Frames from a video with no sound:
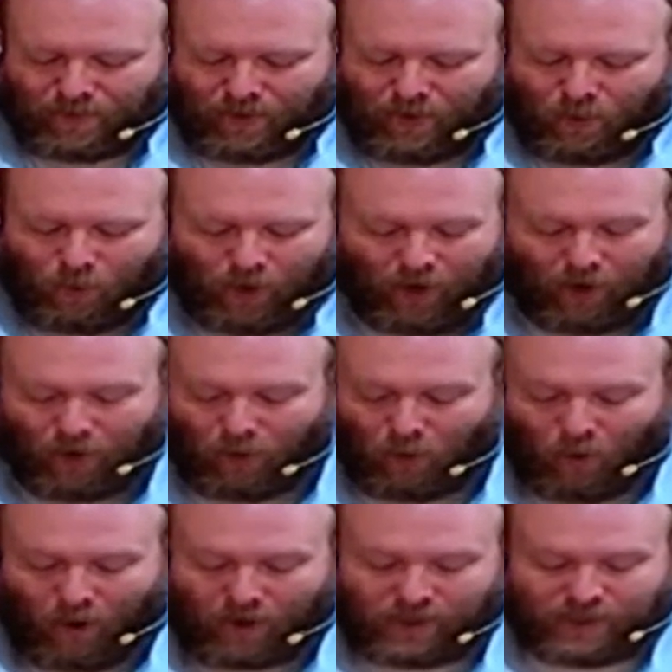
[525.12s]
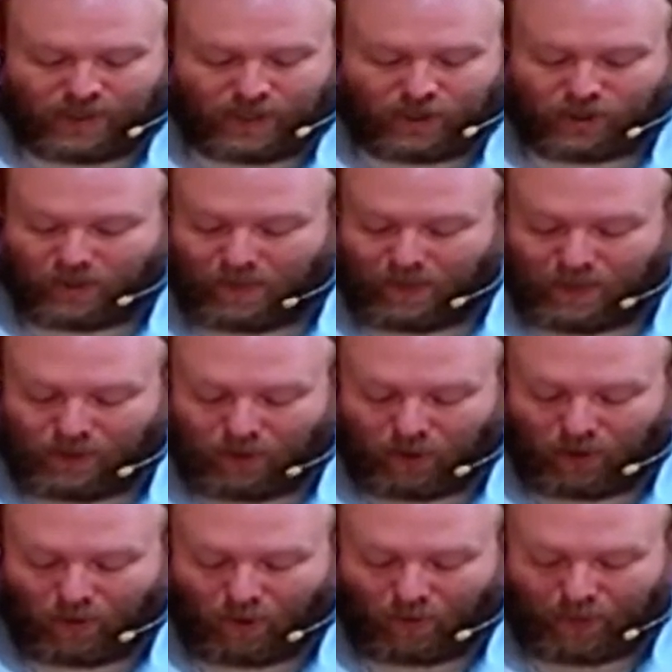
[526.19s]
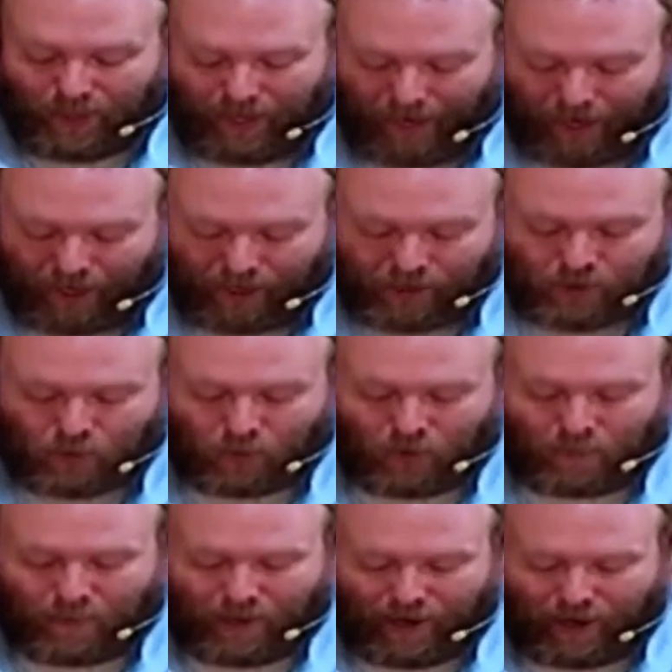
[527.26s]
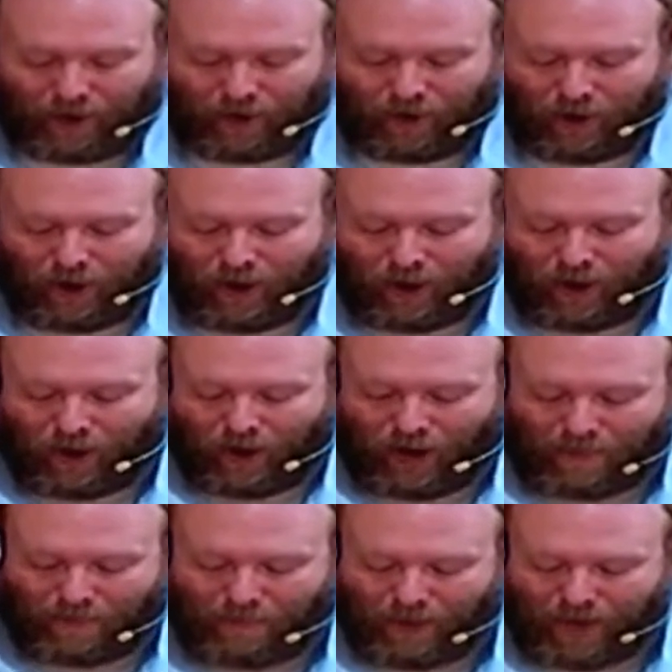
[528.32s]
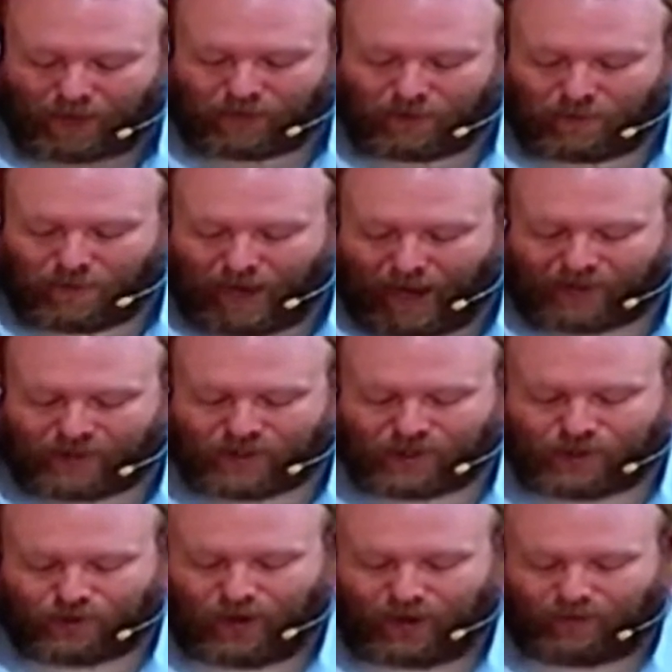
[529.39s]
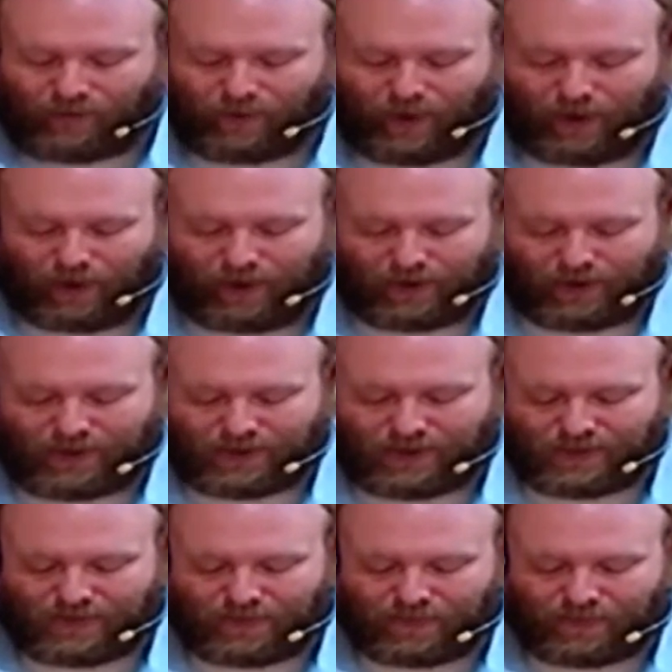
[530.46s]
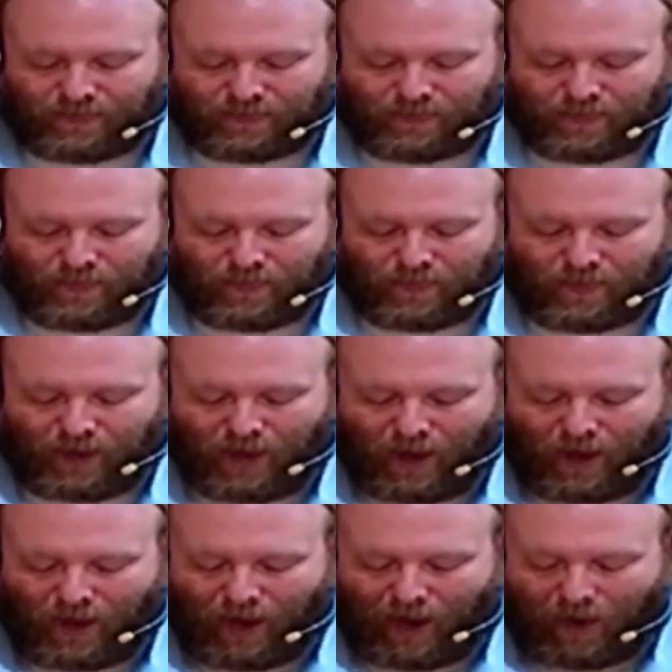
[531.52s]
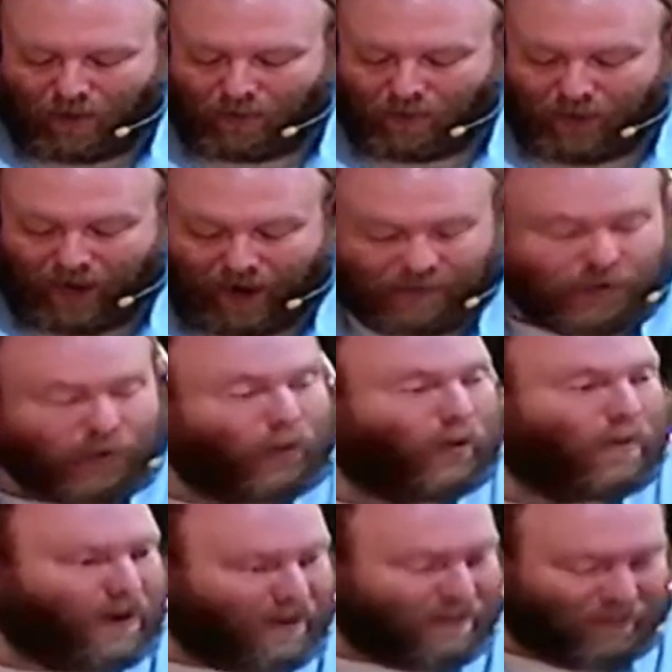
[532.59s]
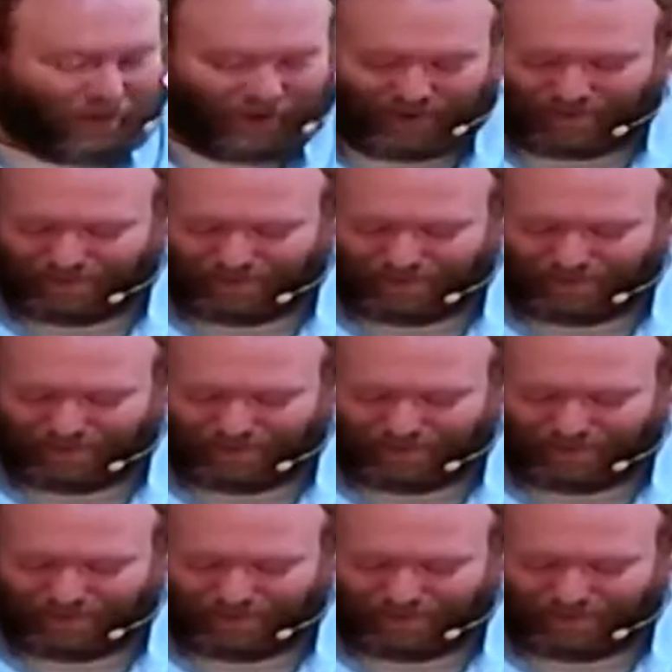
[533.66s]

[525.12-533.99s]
We are the ones that should be doing what we can to prepare and make the path straight for others. However, we have to remember